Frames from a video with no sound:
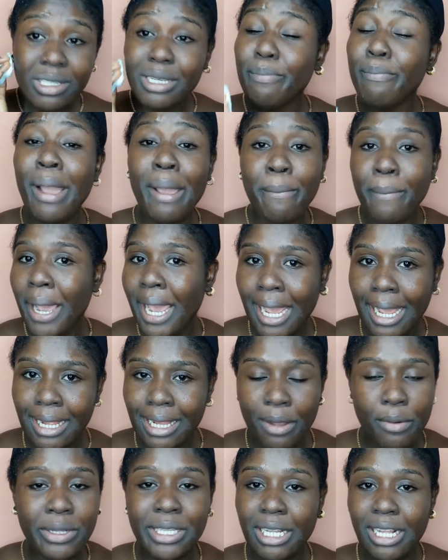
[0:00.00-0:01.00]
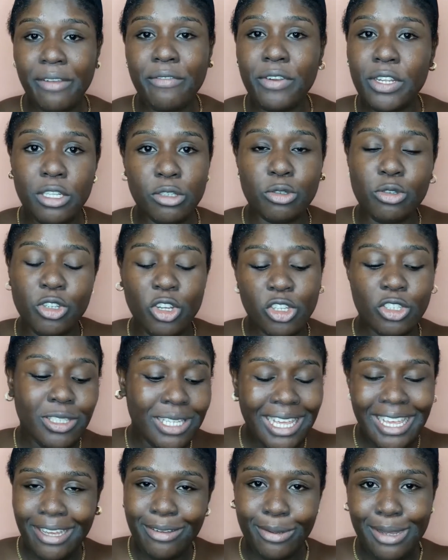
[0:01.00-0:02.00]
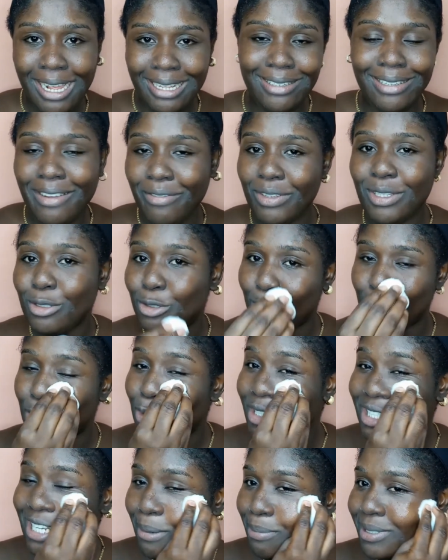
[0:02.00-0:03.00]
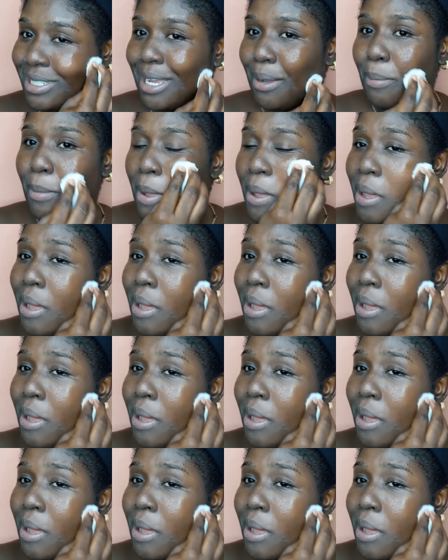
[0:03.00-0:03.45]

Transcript: my mind, I wanted everything to just heal, as in everything should go sharp sharp.